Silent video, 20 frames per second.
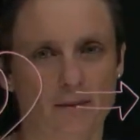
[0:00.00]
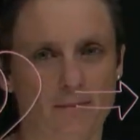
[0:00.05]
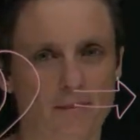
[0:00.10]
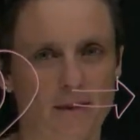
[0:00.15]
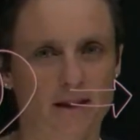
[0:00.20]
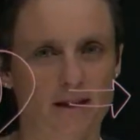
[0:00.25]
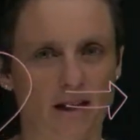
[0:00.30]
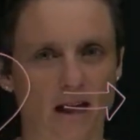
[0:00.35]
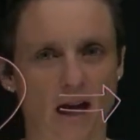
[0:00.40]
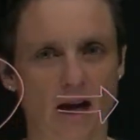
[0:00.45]

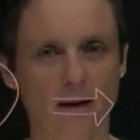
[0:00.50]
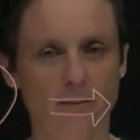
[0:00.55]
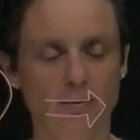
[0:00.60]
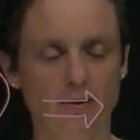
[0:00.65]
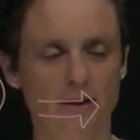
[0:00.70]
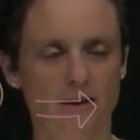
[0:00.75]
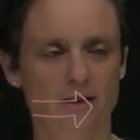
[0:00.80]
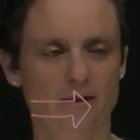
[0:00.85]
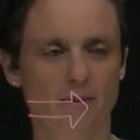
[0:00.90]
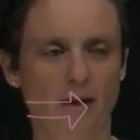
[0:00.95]

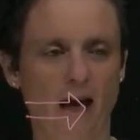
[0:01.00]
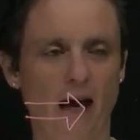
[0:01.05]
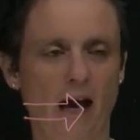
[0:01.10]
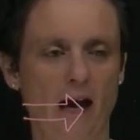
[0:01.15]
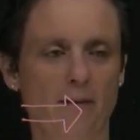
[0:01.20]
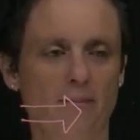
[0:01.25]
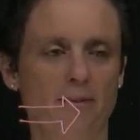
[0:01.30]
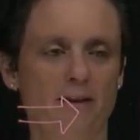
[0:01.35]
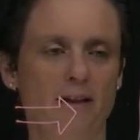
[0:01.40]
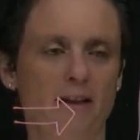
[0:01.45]
metabolism
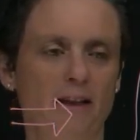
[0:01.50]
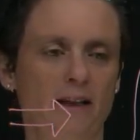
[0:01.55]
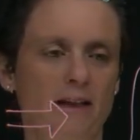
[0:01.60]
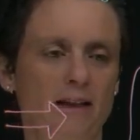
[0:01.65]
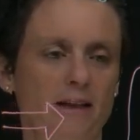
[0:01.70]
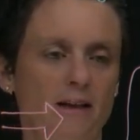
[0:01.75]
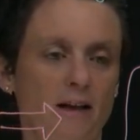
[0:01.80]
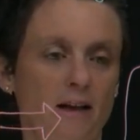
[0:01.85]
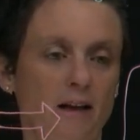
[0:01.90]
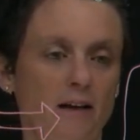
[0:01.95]
happening
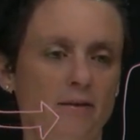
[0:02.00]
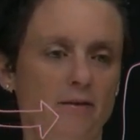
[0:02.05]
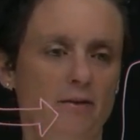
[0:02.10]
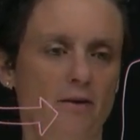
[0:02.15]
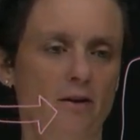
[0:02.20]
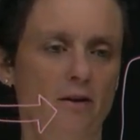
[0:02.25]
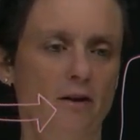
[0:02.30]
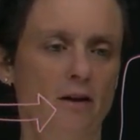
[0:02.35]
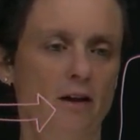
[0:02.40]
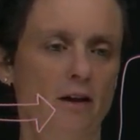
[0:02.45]
in the
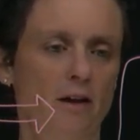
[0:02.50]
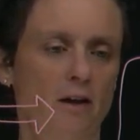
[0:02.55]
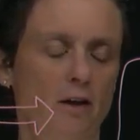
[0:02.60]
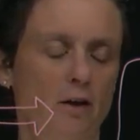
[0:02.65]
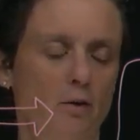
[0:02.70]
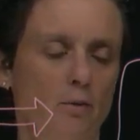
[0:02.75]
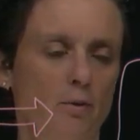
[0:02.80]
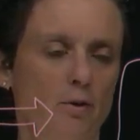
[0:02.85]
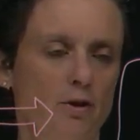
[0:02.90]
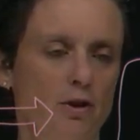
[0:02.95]
liver,
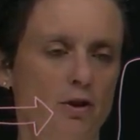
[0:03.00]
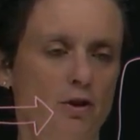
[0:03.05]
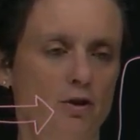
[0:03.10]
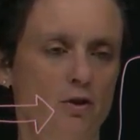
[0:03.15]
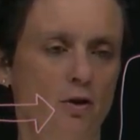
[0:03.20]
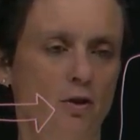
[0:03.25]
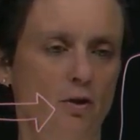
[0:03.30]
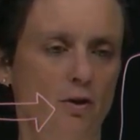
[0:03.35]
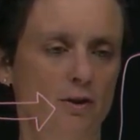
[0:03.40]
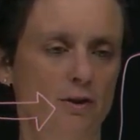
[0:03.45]
which is
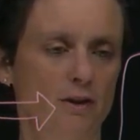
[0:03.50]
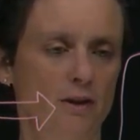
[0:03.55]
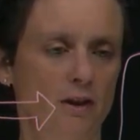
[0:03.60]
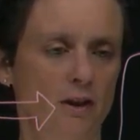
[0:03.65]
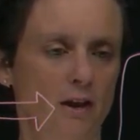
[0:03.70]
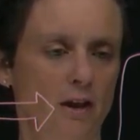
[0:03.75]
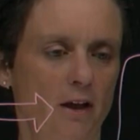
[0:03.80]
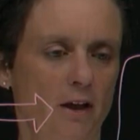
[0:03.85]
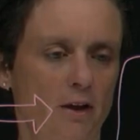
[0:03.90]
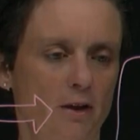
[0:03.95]
called
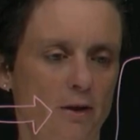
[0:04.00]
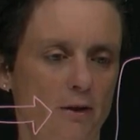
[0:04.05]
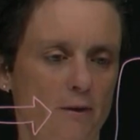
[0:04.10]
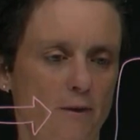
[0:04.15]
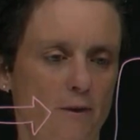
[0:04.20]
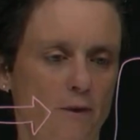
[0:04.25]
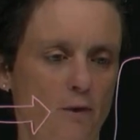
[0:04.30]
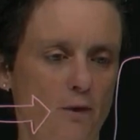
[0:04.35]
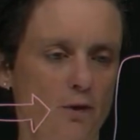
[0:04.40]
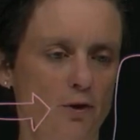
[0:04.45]
the
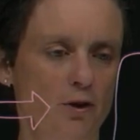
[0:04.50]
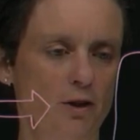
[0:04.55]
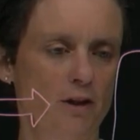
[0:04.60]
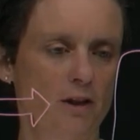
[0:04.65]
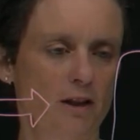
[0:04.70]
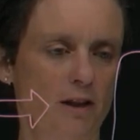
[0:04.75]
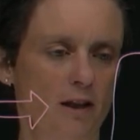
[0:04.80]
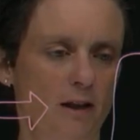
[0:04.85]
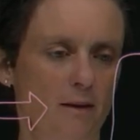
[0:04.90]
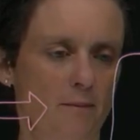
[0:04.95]

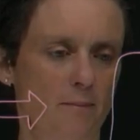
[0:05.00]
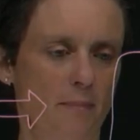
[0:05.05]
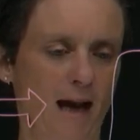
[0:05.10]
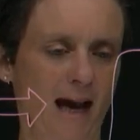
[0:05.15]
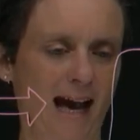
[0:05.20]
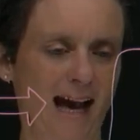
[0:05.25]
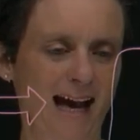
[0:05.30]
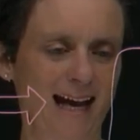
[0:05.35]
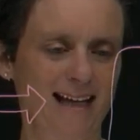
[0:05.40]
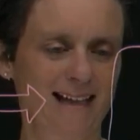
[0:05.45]
first
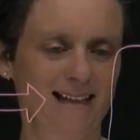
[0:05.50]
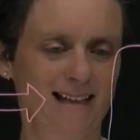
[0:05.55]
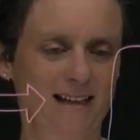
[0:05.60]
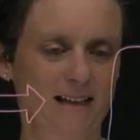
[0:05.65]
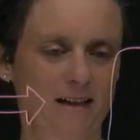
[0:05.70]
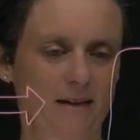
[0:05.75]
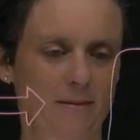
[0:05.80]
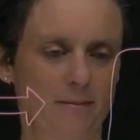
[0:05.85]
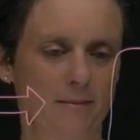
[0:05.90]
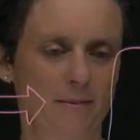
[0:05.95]

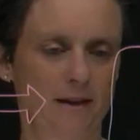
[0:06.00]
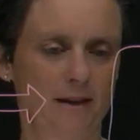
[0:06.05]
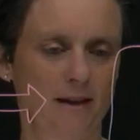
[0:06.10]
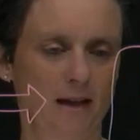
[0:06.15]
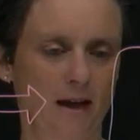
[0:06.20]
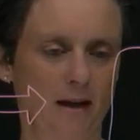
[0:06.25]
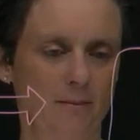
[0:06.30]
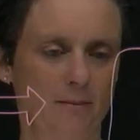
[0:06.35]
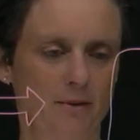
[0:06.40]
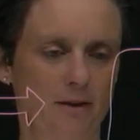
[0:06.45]
pass
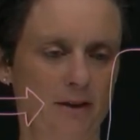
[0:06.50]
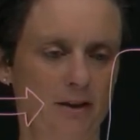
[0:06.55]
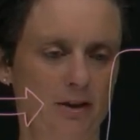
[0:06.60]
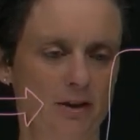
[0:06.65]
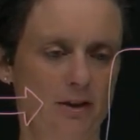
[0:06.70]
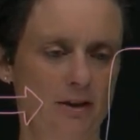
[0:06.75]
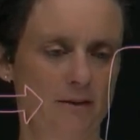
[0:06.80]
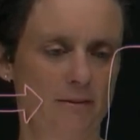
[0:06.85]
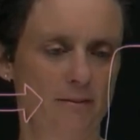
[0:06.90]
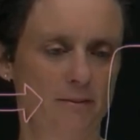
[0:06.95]

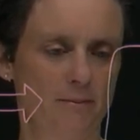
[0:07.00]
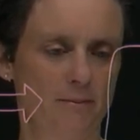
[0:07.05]
metabolism.